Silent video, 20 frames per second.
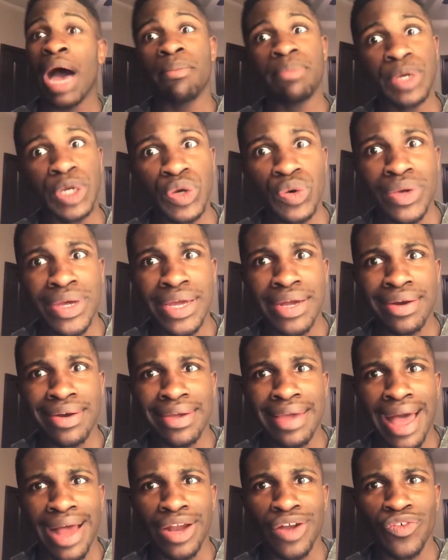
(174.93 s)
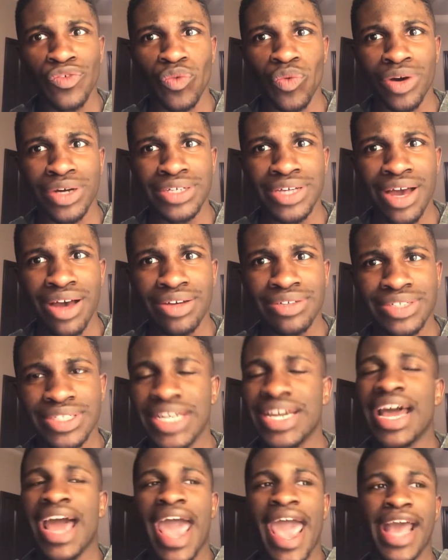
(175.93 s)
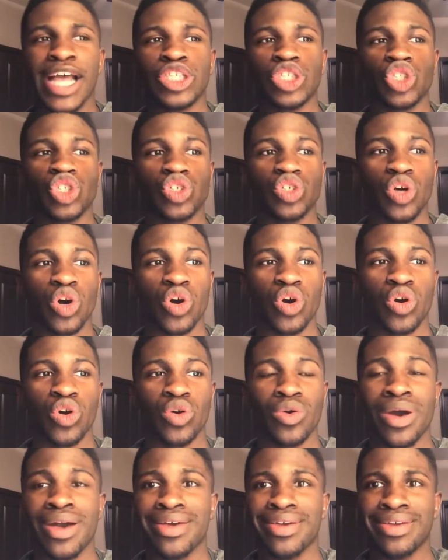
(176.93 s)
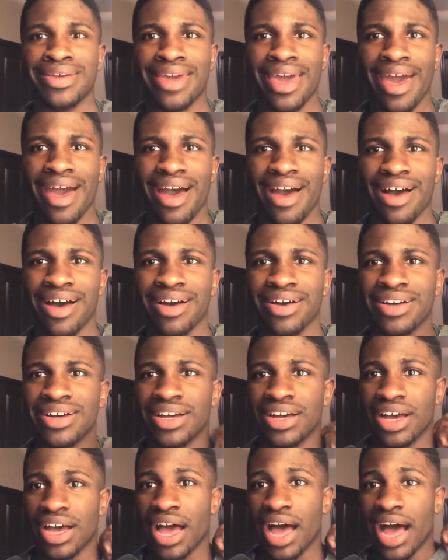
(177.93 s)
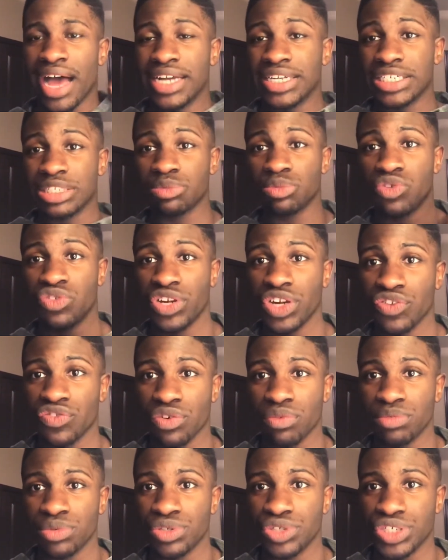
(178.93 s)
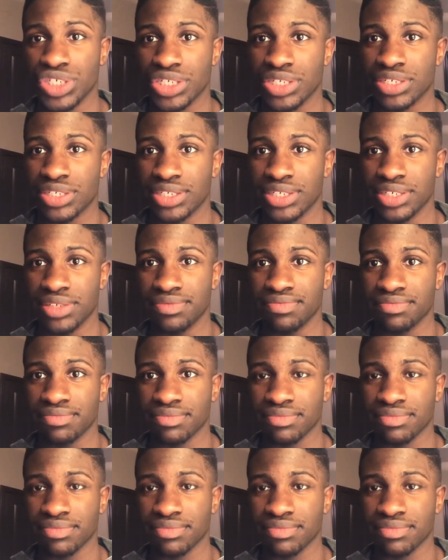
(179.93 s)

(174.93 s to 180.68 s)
I'm new here to California, and so yeah, I just moved here from New Jersey,